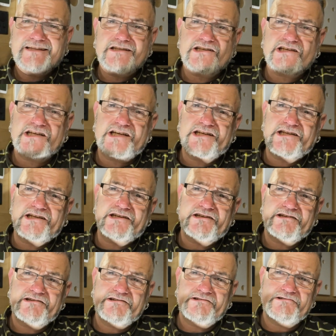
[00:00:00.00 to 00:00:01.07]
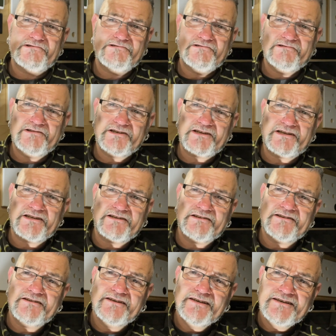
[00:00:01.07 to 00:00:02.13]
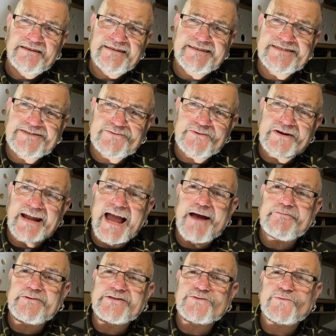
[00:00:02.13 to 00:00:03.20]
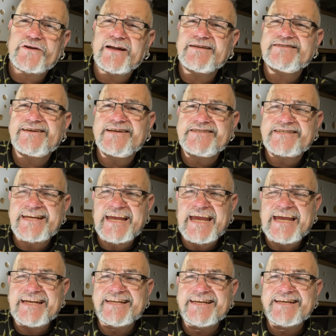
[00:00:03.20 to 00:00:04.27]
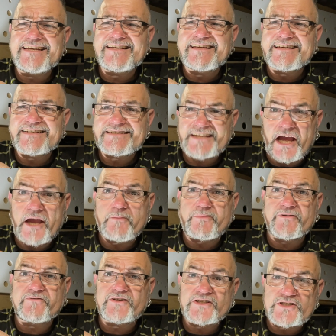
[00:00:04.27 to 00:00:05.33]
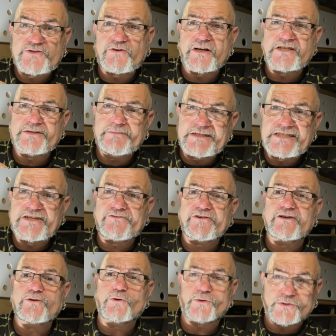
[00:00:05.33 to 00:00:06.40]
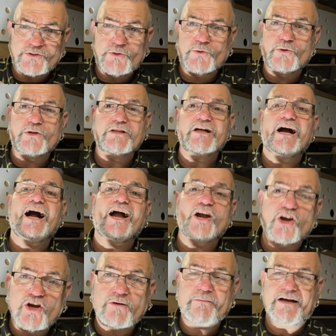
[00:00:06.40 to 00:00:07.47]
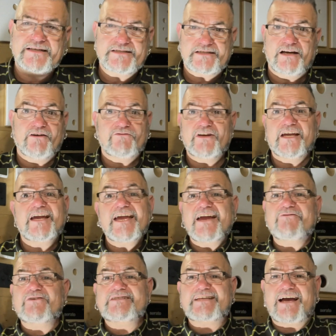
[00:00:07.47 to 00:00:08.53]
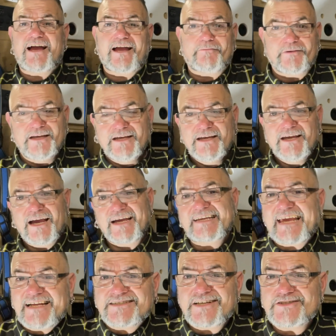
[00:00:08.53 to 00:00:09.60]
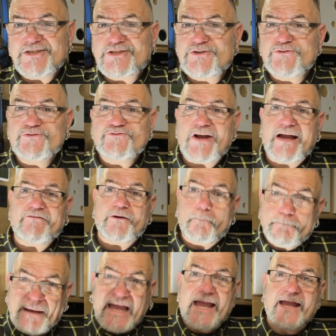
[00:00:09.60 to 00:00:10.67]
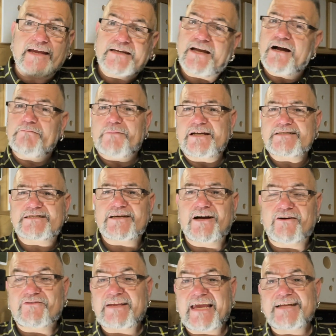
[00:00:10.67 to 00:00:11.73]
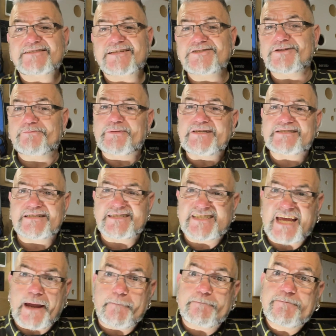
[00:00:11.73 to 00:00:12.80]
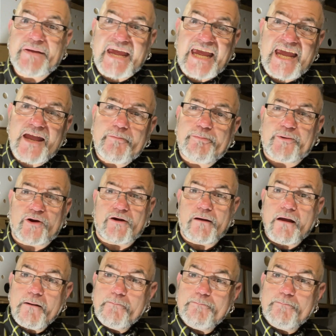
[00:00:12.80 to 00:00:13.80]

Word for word: Look at it did. Look at this is what happens when I touch any type of construction material or tool. I hurt myself every time. I can't touch a screwdriver. Bang, cut myself. I can't touch a piece of sandpaper.